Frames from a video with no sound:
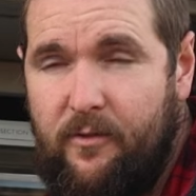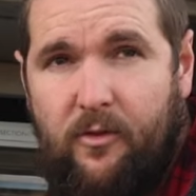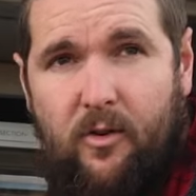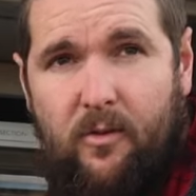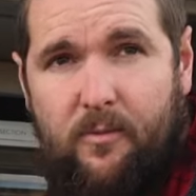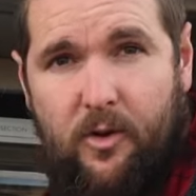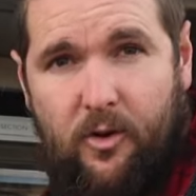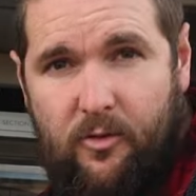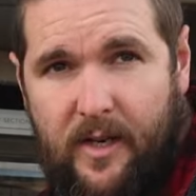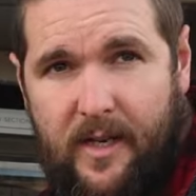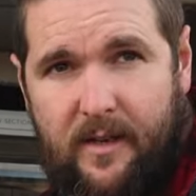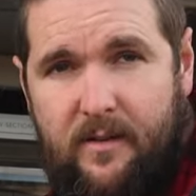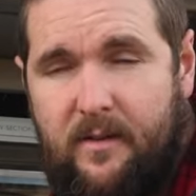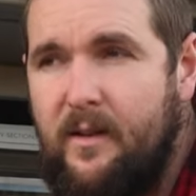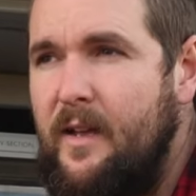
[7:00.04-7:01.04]
from the
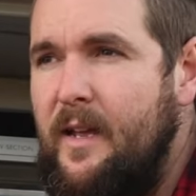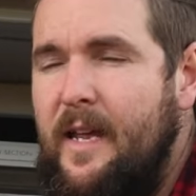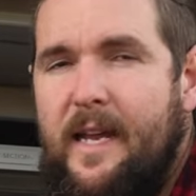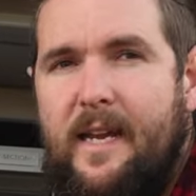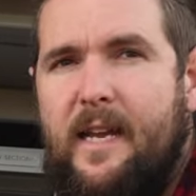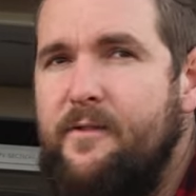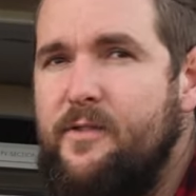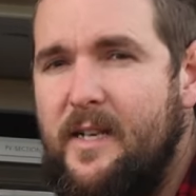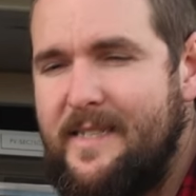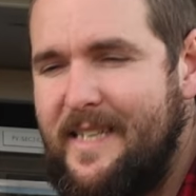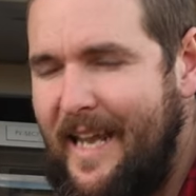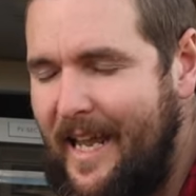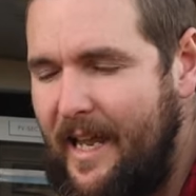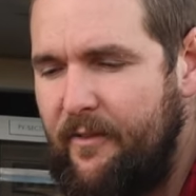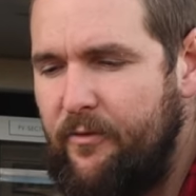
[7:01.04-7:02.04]
grid. It gives us
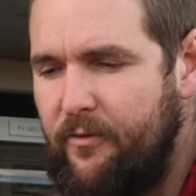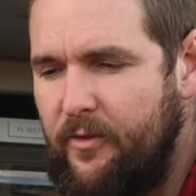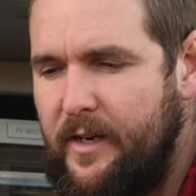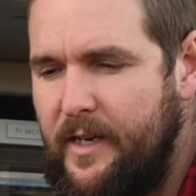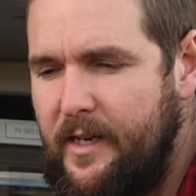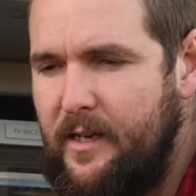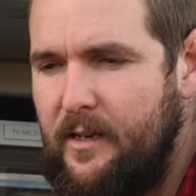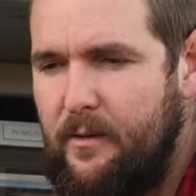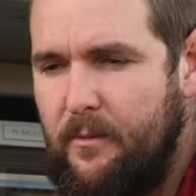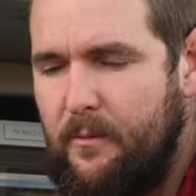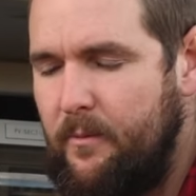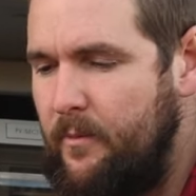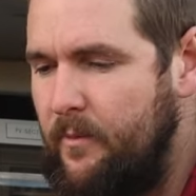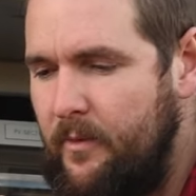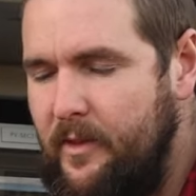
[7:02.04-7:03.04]
every
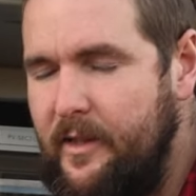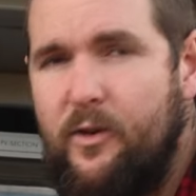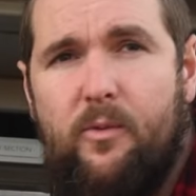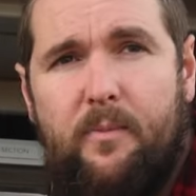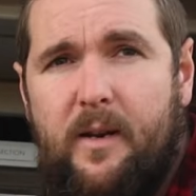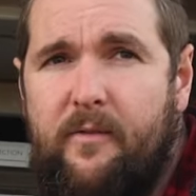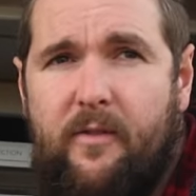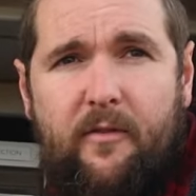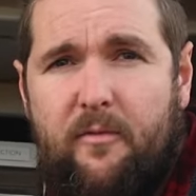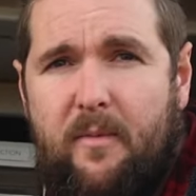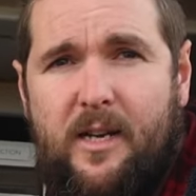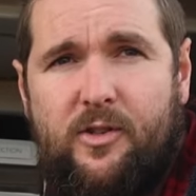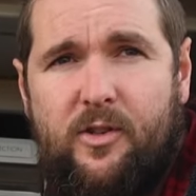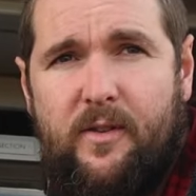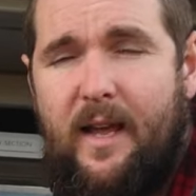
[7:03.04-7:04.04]
little bit of
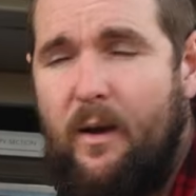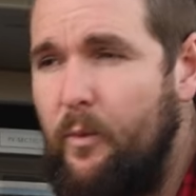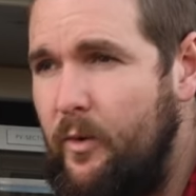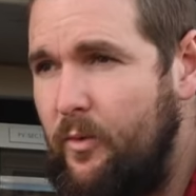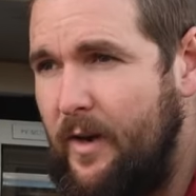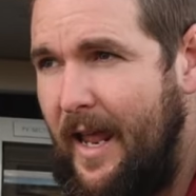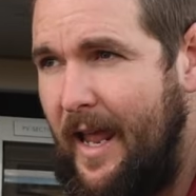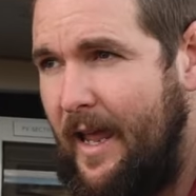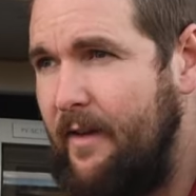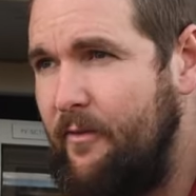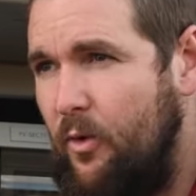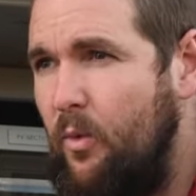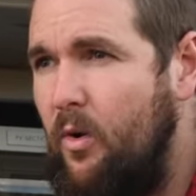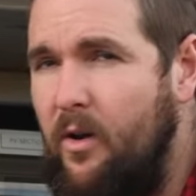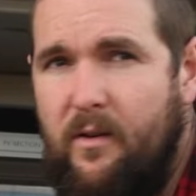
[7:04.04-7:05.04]
information that we would
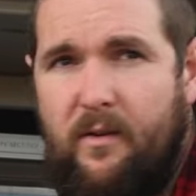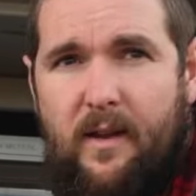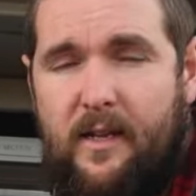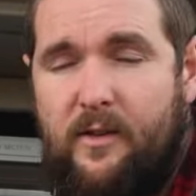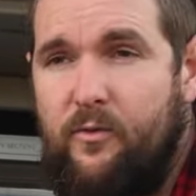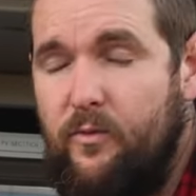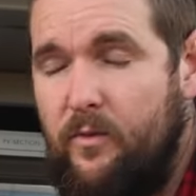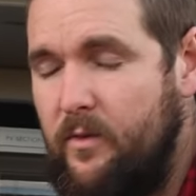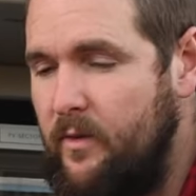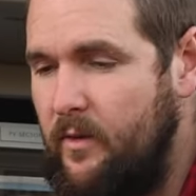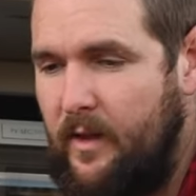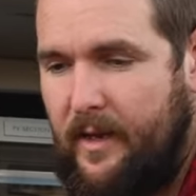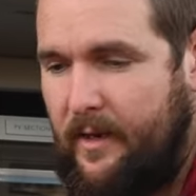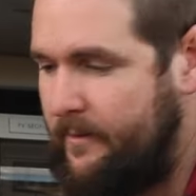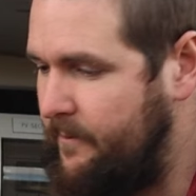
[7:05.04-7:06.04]
ever want.
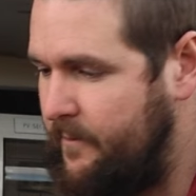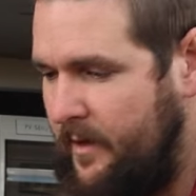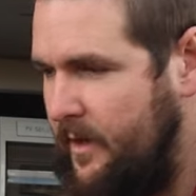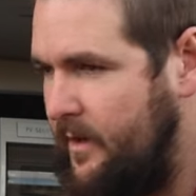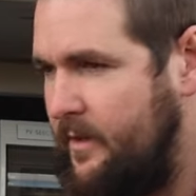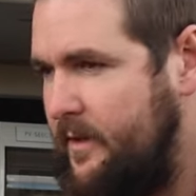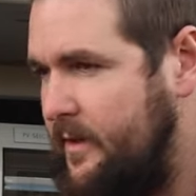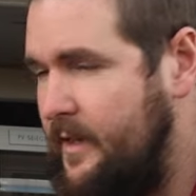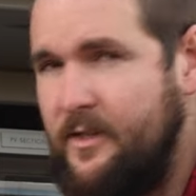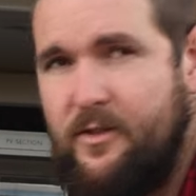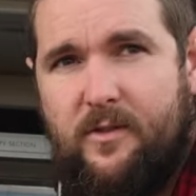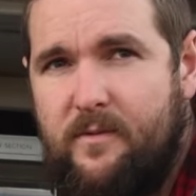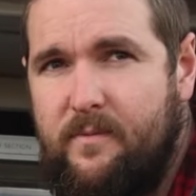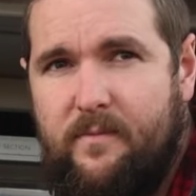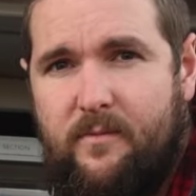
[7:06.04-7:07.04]

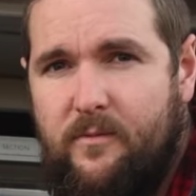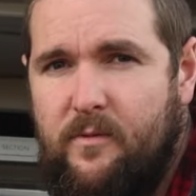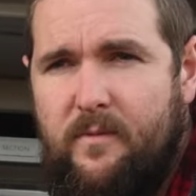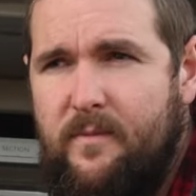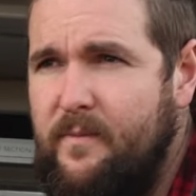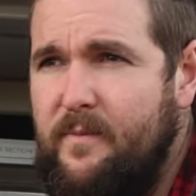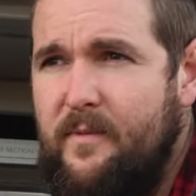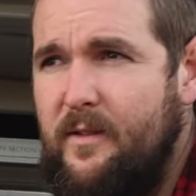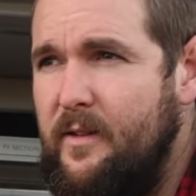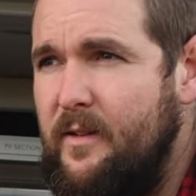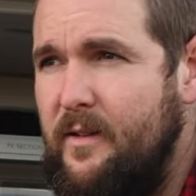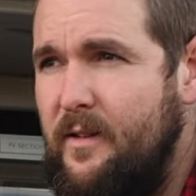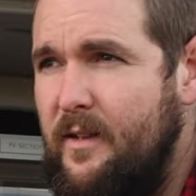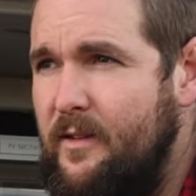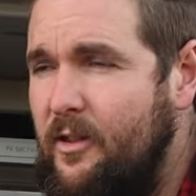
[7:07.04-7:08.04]
It's
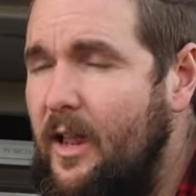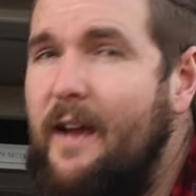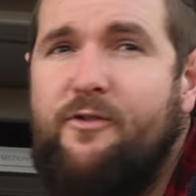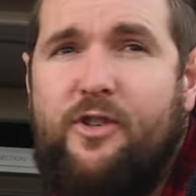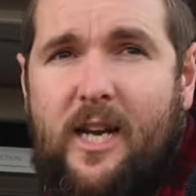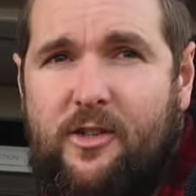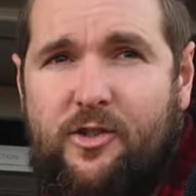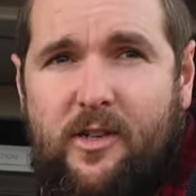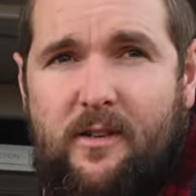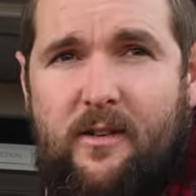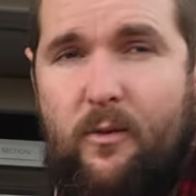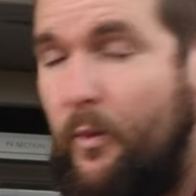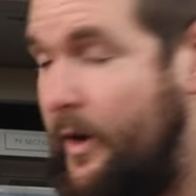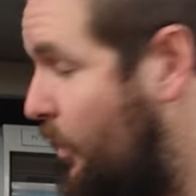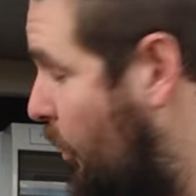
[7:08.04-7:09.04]
life-changing. We